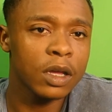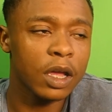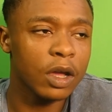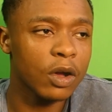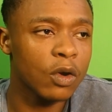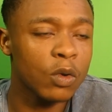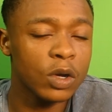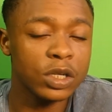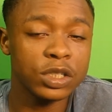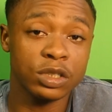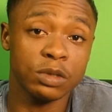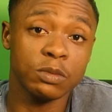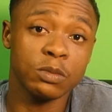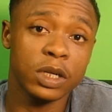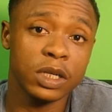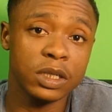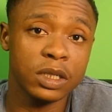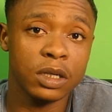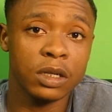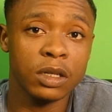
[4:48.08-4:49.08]
and questioned
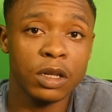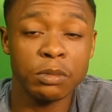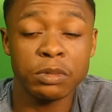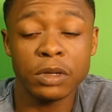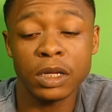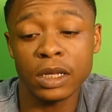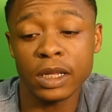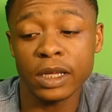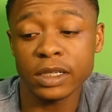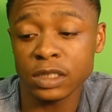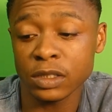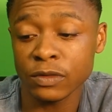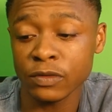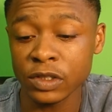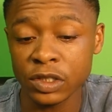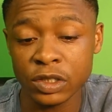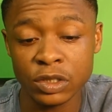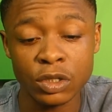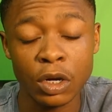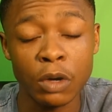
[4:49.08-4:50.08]
where the club
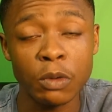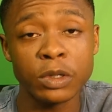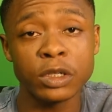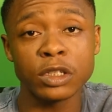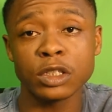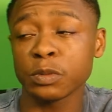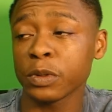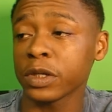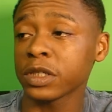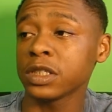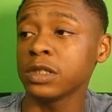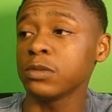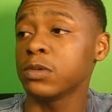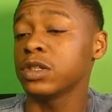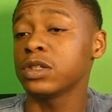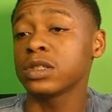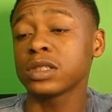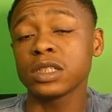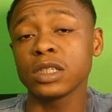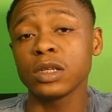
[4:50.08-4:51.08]
collectively is going, especially
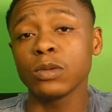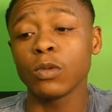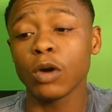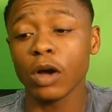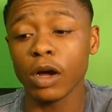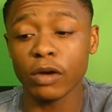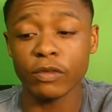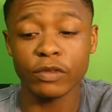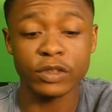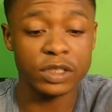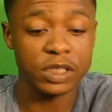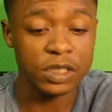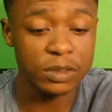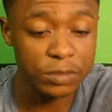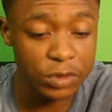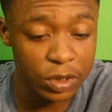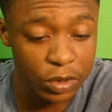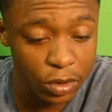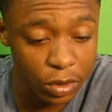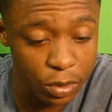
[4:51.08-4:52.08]
when you're seeing what other
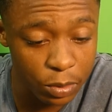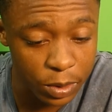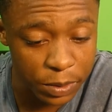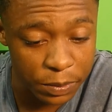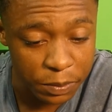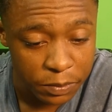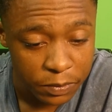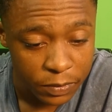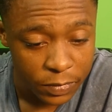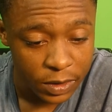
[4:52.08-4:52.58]
teams are doing.